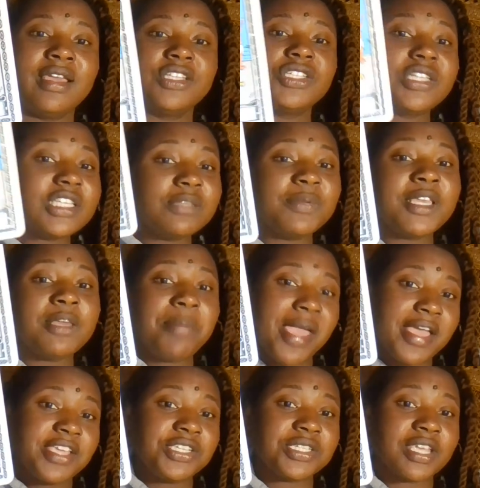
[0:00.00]
Just be
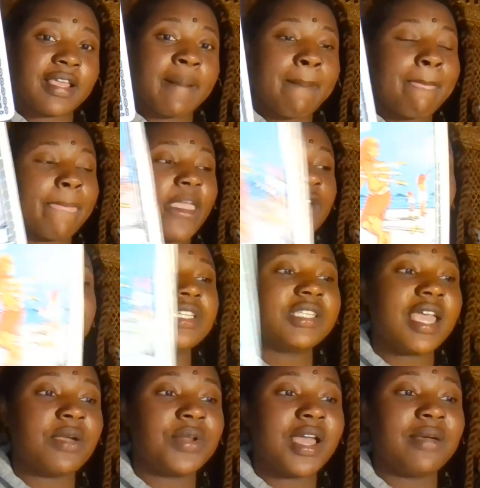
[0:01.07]
patient. It was just
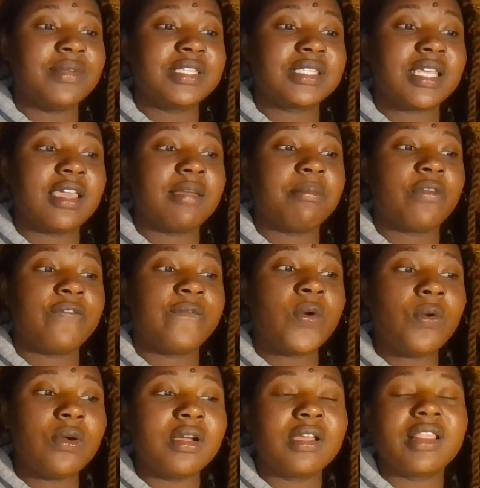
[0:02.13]
like what I was saying before.